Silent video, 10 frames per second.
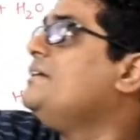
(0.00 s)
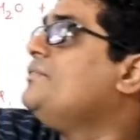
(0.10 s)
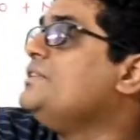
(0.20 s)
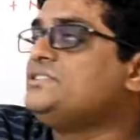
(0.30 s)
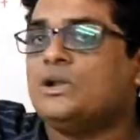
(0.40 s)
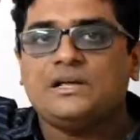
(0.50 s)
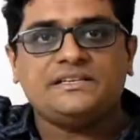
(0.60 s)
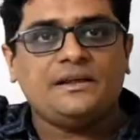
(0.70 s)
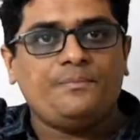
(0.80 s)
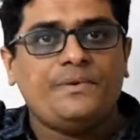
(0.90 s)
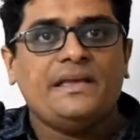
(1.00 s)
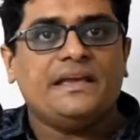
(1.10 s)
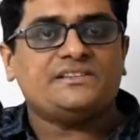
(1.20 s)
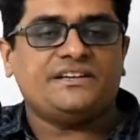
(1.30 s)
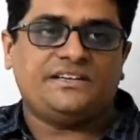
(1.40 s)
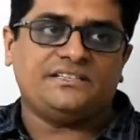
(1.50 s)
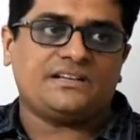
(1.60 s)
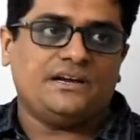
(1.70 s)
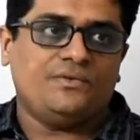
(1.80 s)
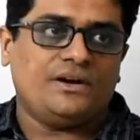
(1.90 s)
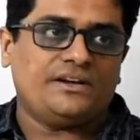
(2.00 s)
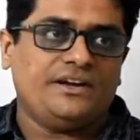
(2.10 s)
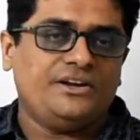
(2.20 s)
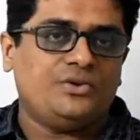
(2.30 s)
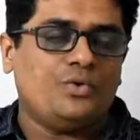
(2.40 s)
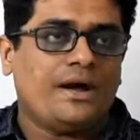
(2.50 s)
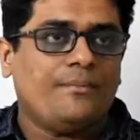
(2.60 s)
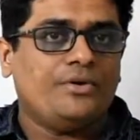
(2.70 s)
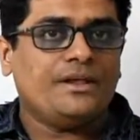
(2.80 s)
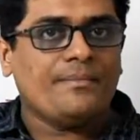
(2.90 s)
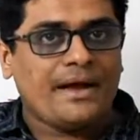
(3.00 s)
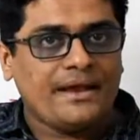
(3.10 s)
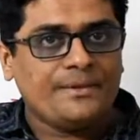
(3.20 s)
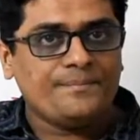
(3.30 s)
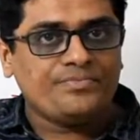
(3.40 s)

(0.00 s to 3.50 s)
physiological pH, it is converted into ammonium ion.